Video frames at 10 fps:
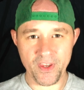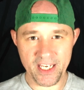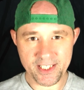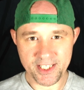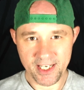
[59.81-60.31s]

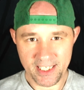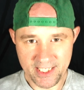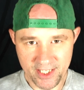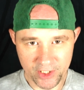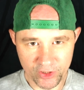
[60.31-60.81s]
This
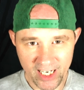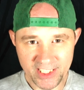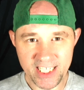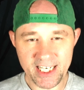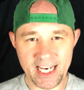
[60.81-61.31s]
is the
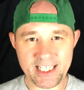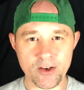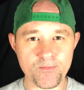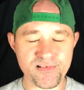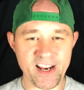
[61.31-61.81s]
tragic case of